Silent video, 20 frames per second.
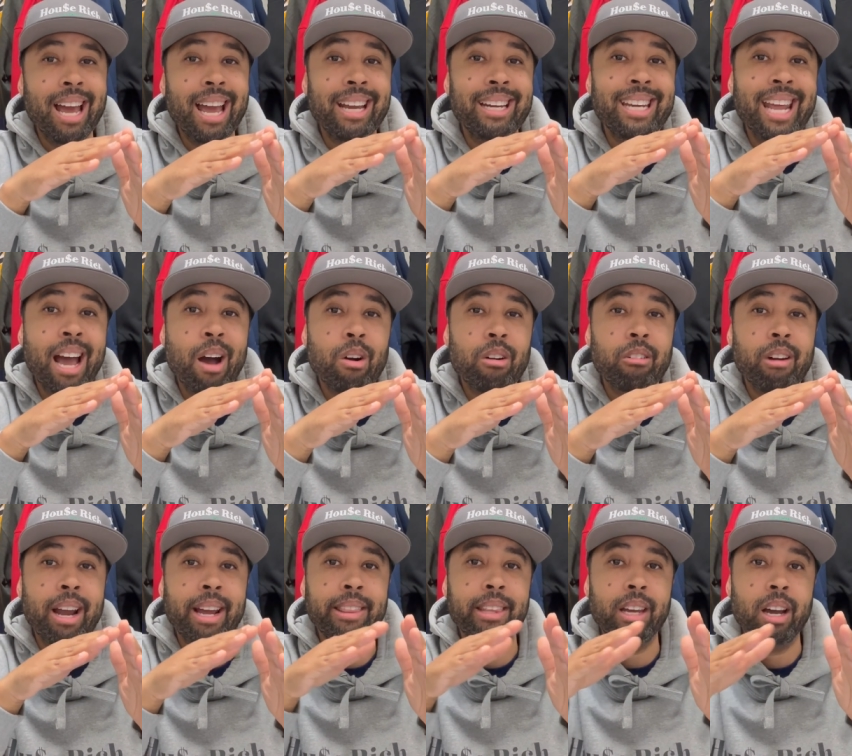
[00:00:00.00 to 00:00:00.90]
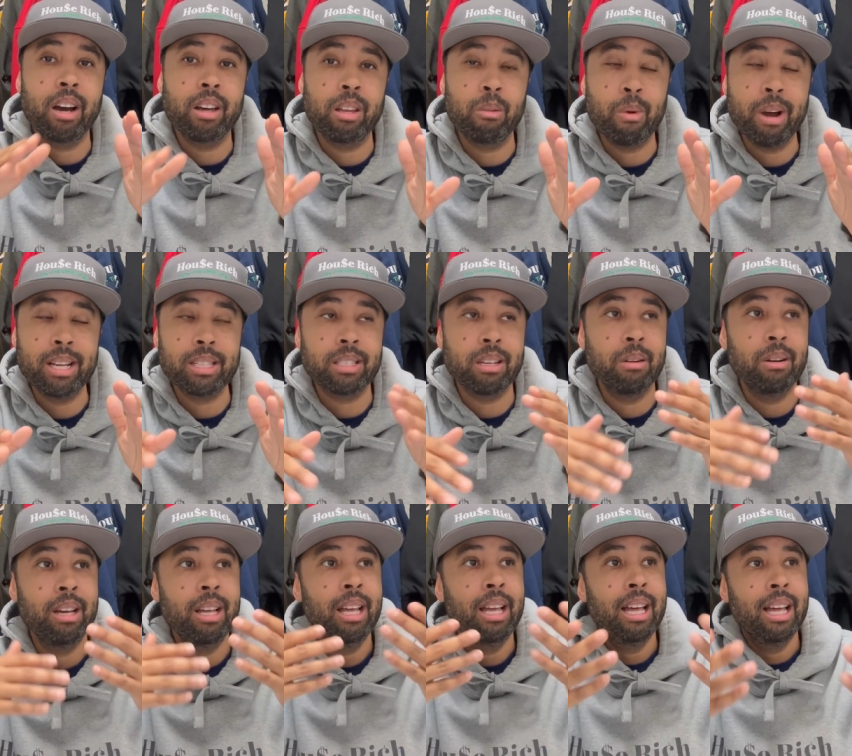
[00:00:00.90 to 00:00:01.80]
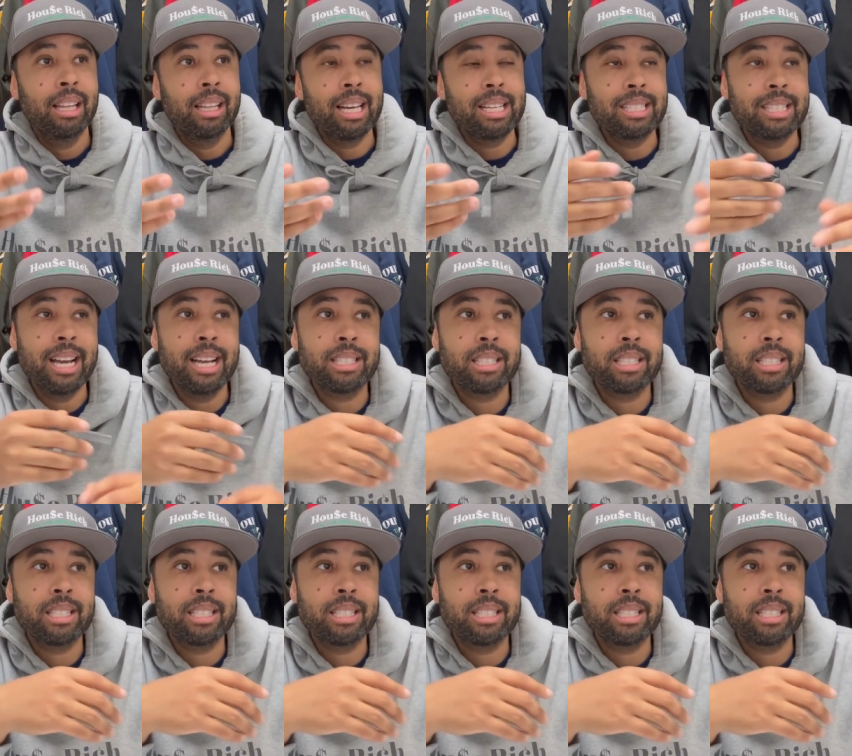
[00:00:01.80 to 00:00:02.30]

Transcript: a downgrade the other way. So let's say a